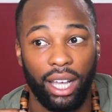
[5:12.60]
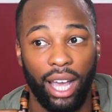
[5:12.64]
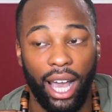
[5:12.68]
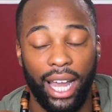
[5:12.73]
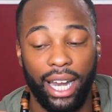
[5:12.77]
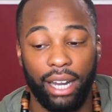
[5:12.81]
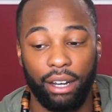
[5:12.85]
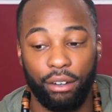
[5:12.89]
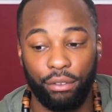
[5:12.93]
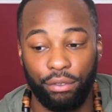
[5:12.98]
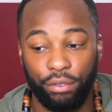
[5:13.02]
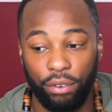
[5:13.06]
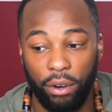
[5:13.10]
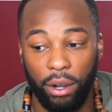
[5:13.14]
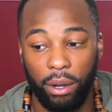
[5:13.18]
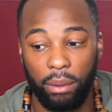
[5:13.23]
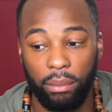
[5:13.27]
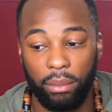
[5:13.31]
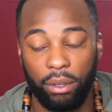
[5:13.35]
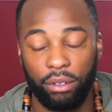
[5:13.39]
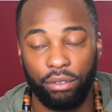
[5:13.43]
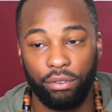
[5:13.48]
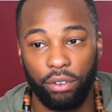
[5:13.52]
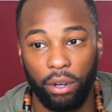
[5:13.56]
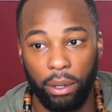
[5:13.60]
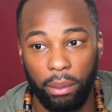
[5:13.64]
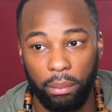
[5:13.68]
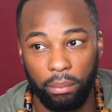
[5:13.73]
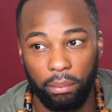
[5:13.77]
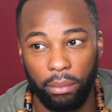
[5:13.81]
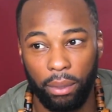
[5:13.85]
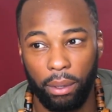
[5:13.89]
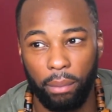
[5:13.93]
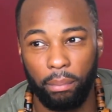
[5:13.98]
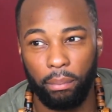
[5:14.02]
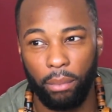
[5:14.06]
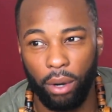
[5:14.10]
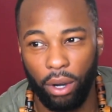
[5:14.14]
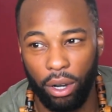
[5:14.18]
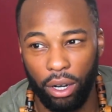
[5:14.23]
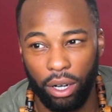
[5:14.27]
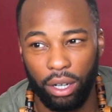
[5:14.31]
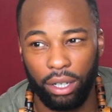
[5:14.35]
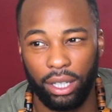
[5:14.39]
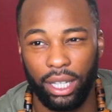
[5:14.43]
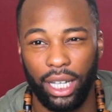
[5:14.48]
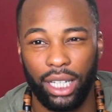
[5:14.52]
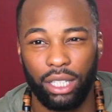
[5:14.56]
And then from
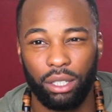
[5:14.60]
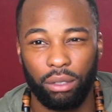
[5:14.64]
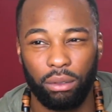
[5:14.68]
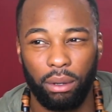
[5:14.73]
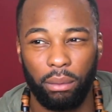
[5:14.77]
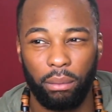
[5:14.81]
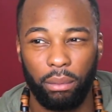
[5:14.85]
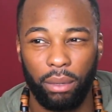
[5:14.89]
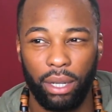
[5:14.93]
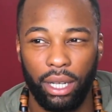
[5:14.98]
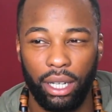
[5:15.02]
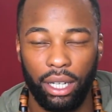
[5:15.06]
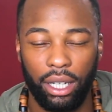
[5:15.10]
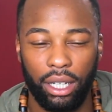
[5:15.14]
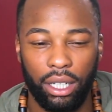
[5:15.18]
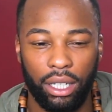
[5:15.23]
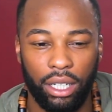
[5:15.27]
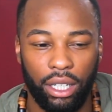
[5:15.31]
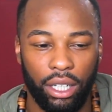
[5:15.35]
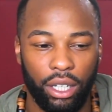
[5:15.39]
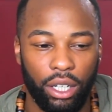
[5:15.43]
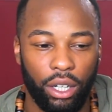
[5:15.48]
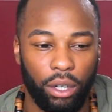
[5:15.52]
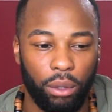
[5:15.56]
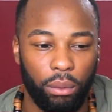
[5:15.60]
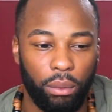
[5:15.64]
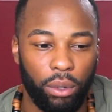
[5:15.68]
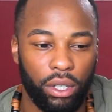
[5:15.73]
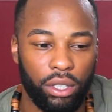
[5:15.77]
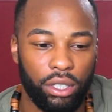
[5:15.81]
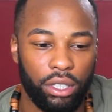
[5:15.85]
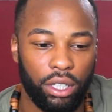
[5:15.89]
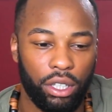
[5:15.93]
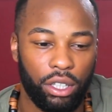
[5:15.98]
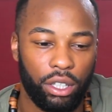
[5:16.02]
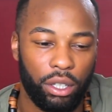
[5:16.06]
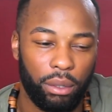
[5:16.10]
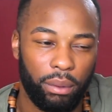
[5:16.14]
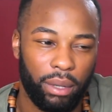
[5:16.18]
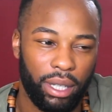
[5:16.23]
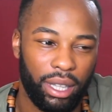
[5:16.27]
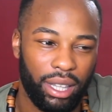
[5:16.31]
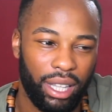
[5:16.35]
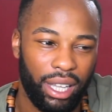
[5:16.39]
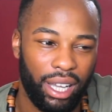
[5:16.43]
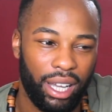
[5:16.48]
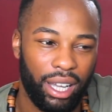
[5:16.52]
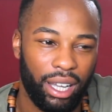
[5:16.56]
Mock, that's when we was
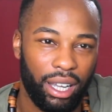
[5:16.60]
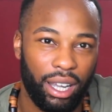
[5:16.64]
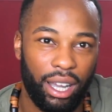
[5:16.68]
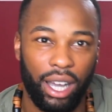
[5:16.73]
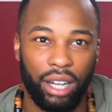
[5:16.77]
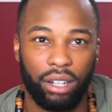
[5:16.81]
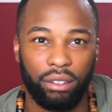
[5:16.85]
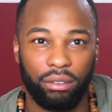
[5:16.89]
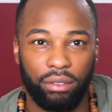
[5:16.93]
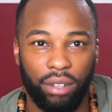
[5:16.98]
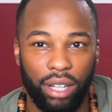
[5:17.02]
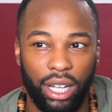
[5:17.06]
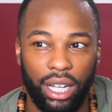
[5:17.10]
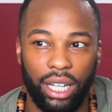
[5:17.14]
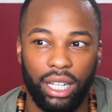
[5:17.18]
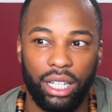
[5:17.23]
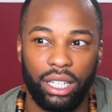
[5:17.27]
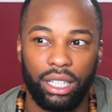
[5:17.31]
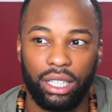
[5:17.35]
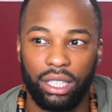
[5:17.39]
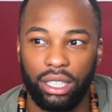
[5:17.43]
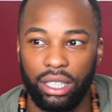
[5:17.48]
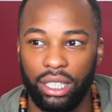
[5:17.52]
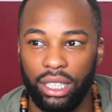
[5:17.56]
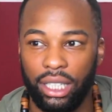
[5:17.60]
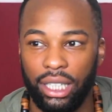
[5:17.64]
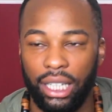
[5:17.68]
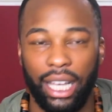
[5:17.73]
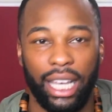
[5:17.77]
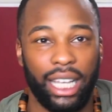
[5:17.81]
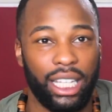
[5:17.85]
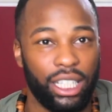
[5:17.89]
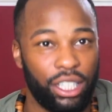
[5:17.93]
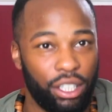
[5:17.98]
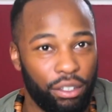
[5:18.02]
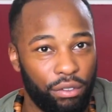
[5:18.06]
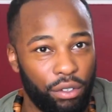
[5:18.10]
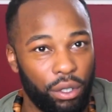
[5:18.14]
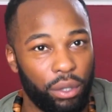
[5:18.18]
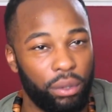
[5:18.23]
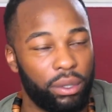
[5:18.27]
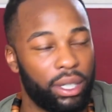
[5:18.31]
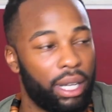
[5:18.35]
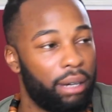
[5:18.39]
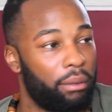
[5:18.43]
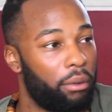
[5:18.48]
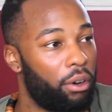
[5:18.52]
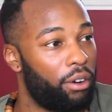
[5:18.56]
doing their kind of like
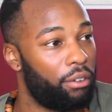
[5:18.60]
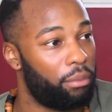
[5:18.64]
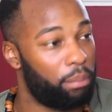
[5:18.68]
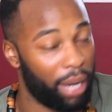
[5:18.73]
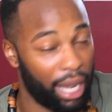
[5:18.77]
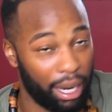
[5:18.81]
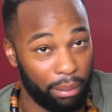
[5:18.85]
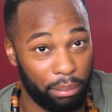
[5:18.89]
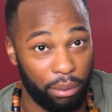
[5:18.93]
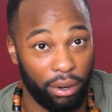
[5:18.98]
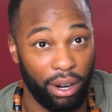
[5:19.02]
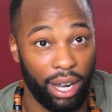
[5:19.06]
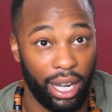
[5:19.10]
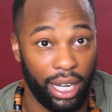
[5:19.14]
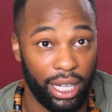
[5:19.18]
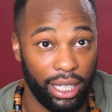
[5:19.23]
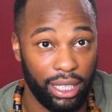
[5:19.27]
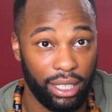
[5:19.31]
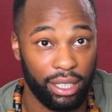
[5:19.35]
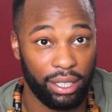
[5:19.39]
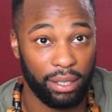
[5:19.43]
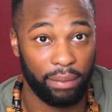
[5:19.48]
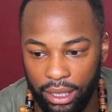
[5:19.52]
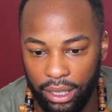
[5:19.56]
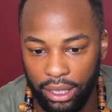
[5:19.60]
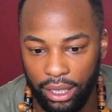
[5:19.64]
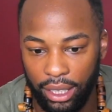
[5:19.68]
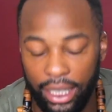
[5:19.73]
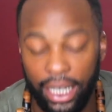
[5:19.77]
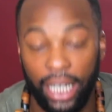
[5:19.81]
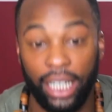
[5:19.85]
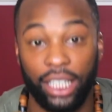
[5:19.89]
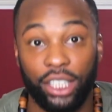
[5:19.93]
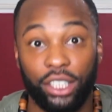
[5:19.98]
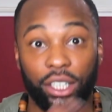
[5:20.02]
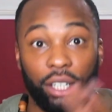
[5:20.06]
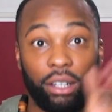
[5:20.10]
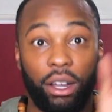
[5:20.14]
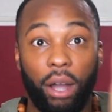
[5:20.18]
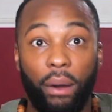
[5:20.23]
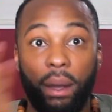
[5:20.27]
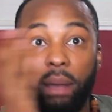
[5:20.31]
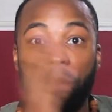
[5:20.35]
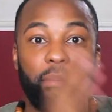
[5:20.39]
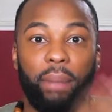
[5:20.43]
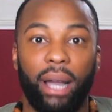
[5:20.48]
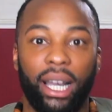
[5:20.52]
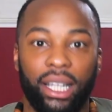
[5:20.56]
interviews of Black Pride. Yeah, so
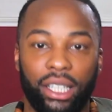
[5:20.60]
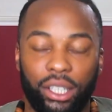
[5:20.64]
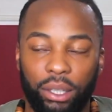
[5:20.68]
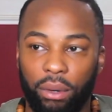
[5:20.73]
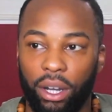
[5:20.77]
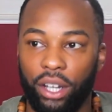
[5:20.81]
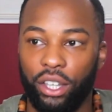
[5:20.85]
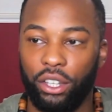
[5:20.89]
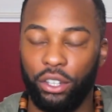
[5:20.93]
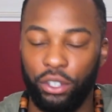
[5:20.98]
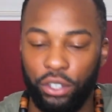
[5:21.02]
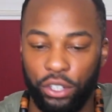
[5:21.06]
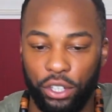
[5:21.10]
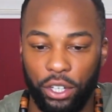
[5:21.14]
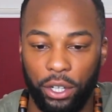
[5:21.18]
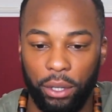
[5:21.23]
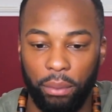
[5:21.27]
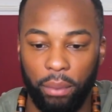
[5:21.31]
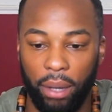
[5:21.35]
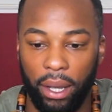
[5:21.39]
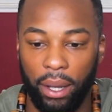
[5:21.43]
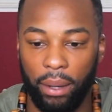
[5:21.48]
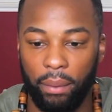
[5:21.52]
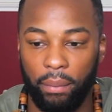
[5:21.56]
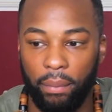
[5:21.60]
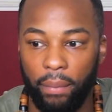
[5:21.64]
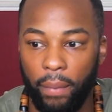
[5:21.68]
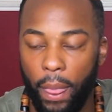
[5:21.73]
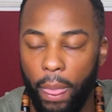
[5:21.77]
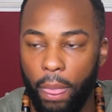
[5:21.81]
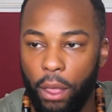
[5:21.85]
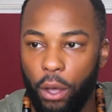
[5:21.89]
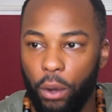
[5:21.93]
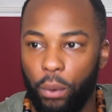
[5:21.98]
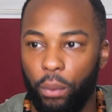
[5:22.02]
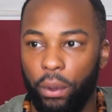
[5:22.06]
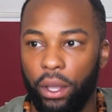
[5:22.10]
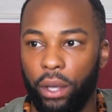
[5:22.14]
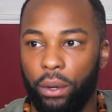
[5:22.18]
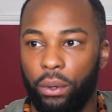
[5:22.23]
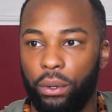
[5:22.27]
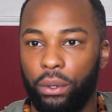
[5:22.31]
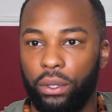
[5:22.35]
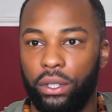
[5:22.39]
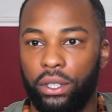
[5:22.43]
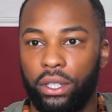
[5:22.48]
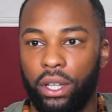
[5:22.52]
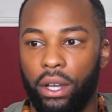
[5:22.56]
going back to our YouTube, we
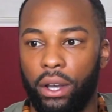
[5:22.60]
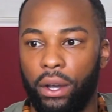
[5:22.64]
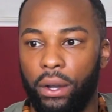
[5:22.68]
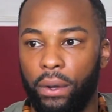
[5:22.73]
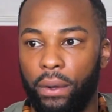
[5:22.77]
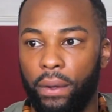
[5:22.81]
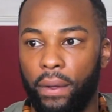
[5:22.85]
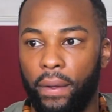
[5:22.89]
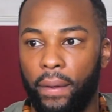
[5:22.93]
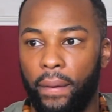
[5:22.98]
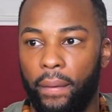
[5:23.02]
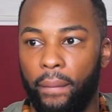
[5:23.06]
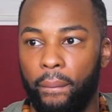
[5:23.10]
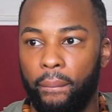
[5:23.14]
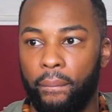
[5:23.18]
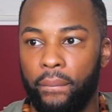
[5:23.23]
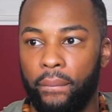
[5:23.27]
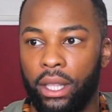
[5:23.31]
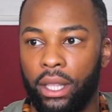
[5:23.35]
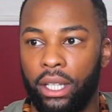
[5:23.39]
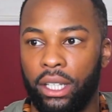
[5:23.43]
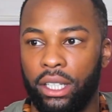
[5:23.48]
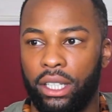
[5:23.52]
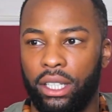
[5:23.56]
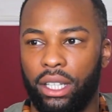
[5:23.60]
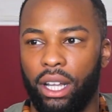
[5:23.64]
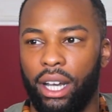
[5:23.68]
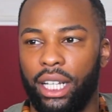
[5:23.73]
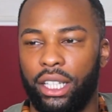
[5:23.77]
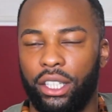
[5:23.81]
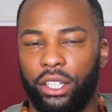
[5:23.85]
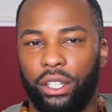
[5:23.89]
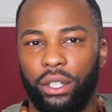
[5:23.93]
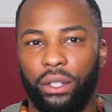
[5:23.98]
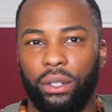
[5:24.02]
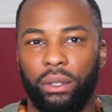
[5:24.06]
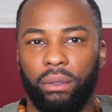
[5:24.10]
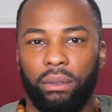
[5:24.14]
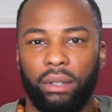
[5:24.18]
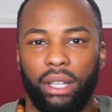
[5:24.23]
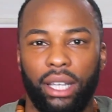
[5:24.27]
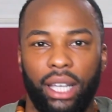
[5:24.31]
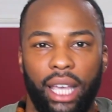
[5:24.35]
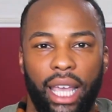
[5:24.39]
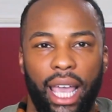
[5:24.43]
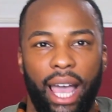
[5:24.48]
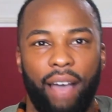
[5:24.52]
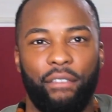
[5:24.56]
also started to
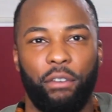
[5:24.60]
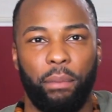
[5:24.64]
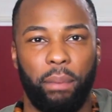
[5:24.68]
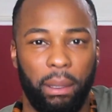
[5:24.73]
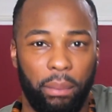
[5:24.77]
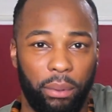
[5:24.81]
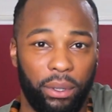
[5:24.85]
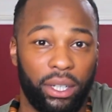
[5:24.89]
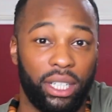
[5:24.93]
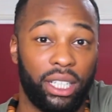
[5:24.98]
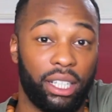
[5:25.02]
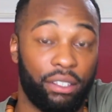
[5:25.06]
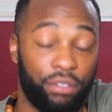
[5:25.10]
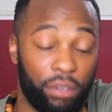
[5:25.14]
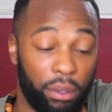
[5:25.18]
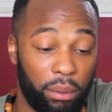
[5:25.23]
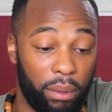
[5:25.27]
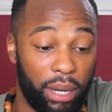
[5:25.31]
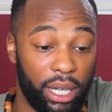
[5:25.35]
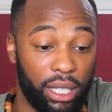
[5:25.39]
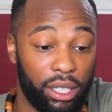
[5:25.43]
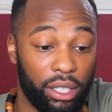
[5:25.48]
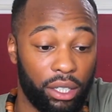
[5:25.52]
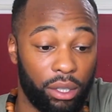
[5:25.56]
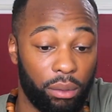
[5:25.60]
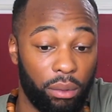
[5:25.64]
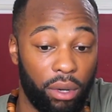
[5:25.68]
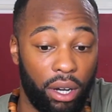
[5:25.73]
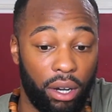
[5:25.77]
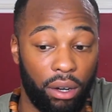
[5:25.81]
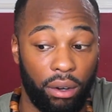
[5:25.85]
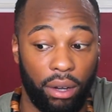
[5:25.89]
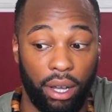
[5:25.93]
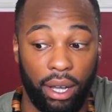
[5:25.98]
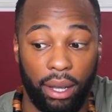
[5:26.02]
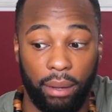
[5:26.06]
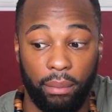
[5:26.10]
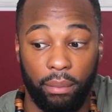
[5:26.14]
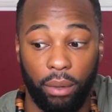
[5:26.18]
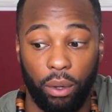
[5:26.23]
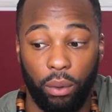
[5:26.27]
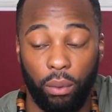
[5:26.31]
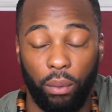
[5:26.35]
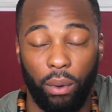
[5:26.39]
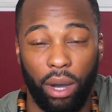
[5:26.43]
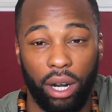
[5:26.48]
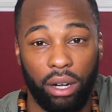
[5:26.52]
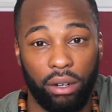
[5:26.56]
hit other people in different ways as well.
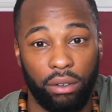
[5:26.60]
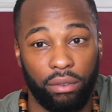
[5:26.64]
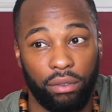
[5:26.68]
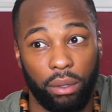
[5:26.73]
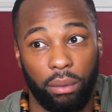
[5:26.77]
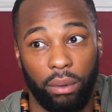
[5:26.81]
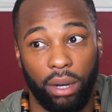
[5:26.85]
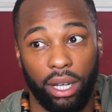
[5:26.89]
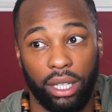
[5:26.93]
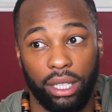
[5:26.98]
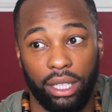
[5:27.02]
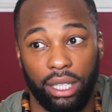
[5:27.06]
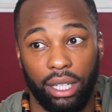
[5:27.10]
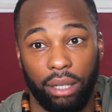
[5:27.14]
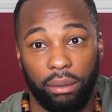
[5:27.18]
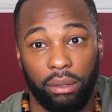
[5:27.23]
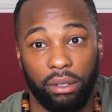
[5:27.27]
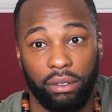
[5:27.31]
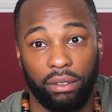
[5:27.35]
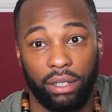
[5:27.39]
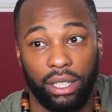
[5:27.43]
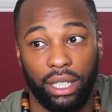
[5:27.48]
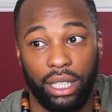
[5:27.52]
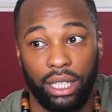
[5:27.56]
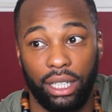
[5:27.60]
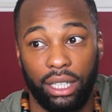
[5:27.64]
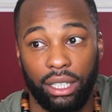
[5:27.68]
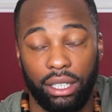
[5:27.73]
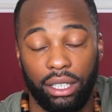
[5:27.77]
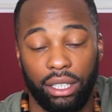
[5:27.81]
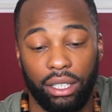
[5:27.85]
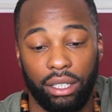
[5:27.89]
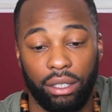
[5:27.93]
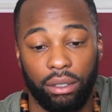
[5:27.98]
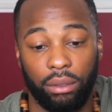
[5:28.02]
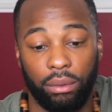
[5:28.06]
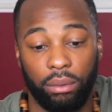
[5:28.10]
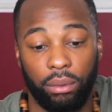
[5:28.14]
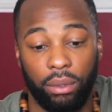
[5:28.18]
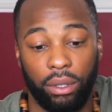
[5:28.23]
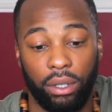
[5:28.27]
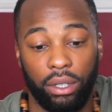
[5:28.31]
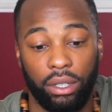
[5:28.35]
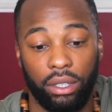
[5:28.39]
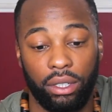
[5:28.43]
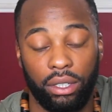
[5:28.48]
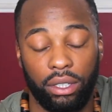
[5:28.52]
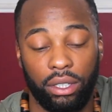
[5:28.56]
One of the ones that we released
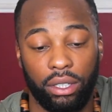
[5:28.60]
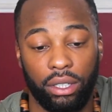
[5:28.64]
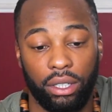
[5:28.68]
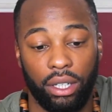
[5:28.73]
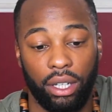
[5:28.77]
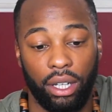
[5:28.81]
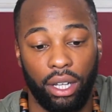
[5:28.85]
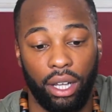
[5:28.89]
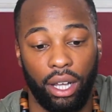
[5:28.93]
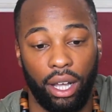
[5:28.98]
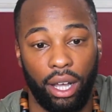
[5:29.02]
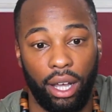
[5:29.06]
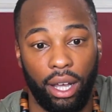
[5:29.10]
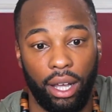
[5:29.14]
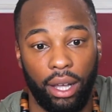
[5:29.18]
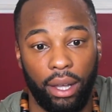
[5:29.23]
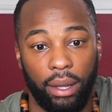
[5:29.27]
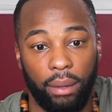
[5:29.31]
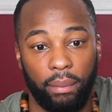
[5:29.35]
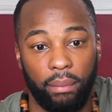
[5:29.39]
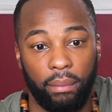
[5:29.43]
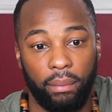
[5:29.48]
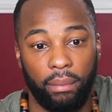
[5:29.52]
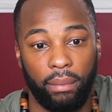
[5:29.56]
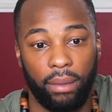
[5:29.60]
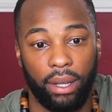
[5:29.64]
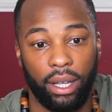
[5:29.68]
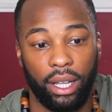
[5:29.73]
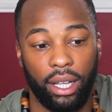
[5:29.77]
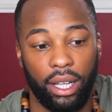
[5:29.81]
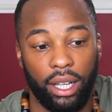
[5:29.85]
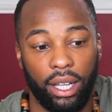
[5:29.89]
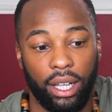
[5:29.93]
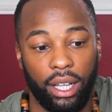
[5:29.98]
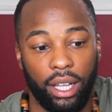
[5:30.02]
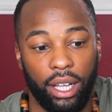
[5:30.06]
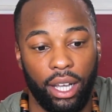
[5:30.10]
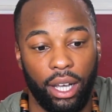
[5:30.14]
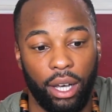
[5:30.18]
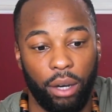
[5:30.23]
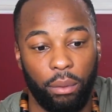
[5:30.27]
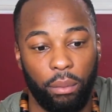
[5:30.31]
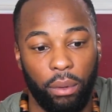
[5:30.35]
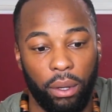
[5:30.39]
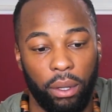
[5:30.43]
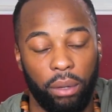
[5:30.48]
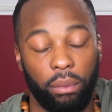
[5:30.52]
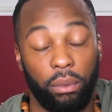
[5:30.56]
was,
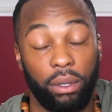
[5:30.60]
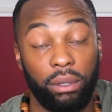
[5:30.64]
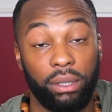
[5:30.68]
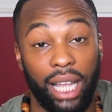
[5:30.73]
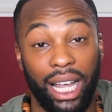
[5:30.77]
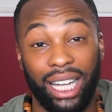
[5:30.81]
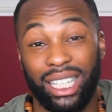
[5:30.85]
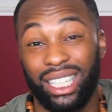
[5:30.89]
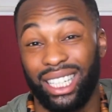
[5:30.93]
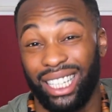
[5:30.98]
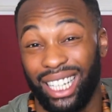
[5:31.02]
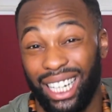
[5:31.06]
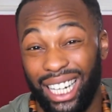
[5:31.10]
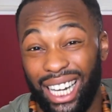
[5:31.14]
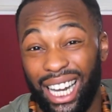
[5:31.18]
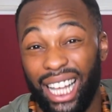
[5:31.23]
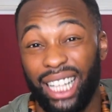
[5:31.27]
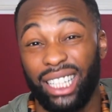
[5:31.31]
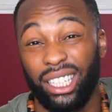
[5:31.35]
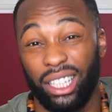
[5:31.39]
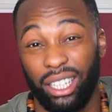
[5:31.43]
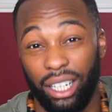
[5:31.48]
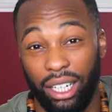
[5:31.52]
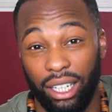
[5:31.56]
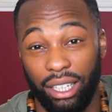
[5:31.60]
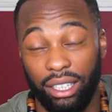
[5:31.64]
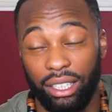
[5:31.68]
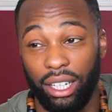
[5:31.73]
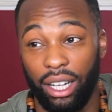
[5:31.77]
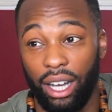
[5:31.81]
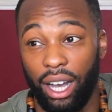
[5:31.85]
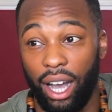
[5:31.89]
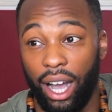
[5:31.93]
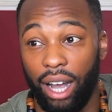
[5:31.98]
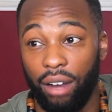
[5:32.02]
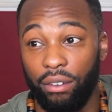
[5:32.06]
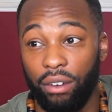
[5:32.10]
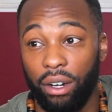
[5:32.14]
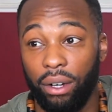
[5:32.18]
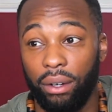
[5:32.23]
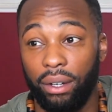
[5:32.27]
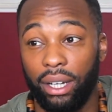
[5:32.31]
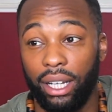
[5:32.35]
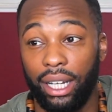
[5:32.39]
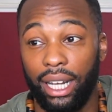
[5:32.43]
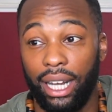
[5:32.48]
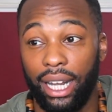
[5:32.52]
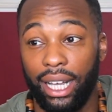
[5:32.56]
well, it was actually a letter. I
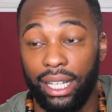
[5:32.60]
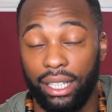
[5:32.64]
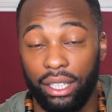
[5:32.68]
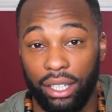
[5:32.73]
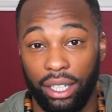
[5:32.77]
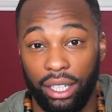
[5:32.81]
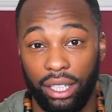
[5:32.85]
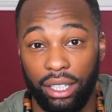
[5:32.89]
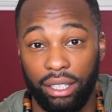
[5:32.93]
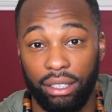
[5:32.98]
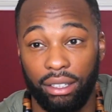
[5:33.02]
wrote a letter